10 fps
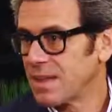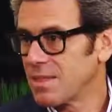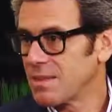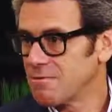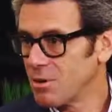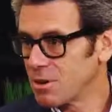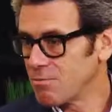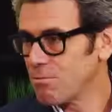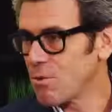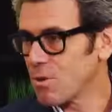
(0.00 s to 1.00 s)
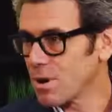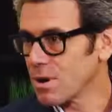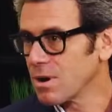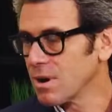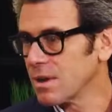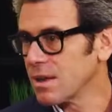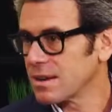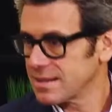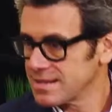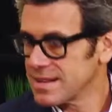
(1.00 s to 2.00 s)
They voted for
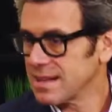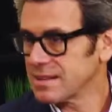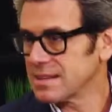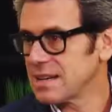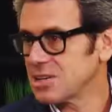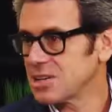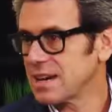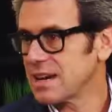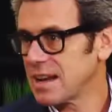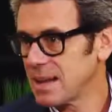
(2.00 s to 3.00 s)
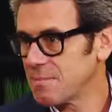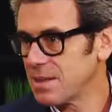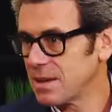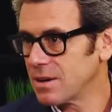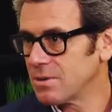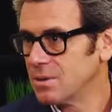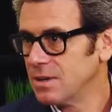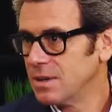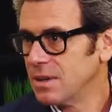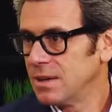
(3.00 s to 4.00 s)
a consolidation and an
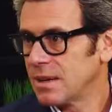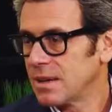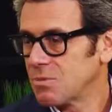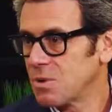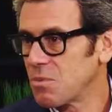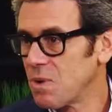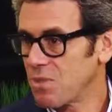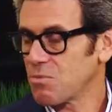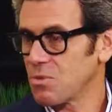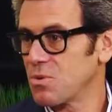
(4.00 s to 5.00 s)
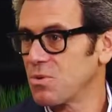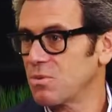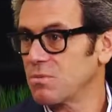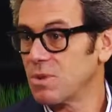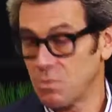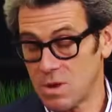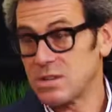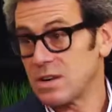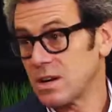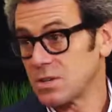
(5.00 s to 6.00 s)
IPO. We went through what
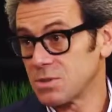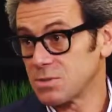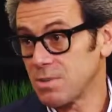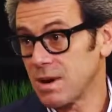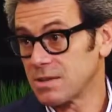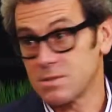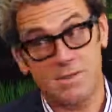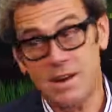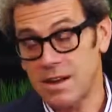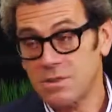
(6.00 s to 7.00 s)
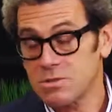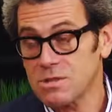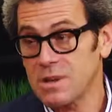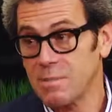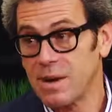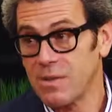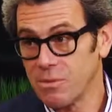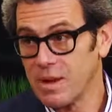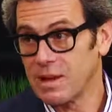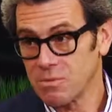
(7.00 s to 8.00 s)
was an arduous process, very interesting by
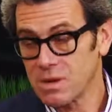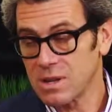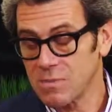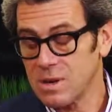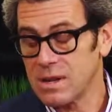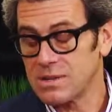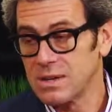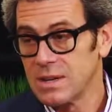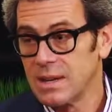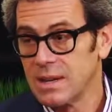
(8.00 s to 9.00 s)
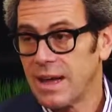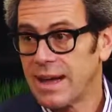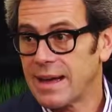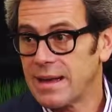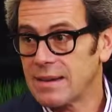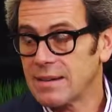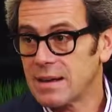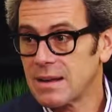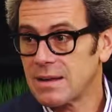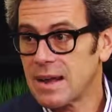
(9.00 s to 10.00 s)
the way, really was, and
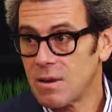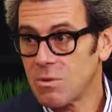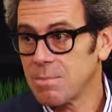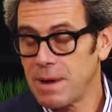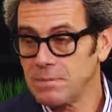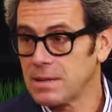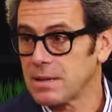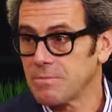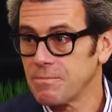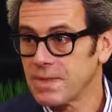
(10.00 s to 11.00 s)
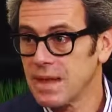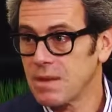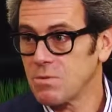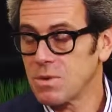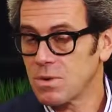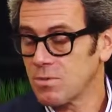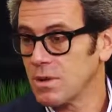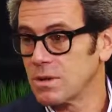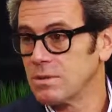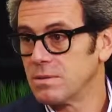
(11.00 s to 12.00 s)
now we're public and we're
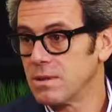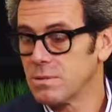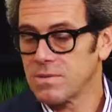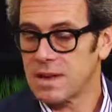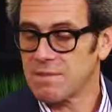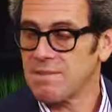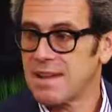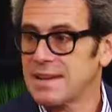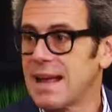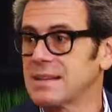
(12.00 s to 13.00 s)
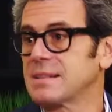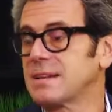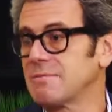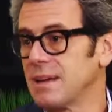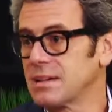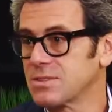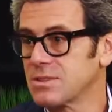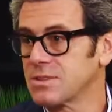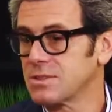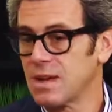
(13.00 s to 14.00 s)
thrilled. We've got fantastic
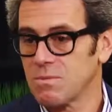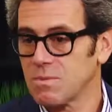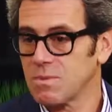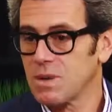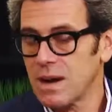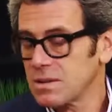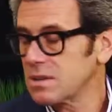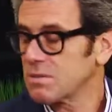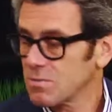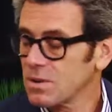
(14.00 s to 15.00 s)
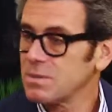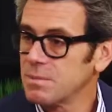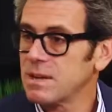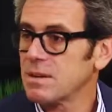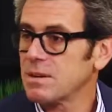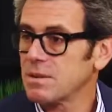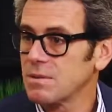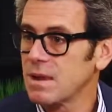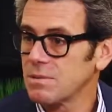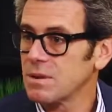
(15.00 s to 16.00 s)
investors, and we're actually thrilled to be here
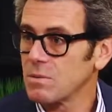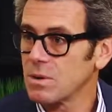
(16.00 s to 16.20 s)
at REIT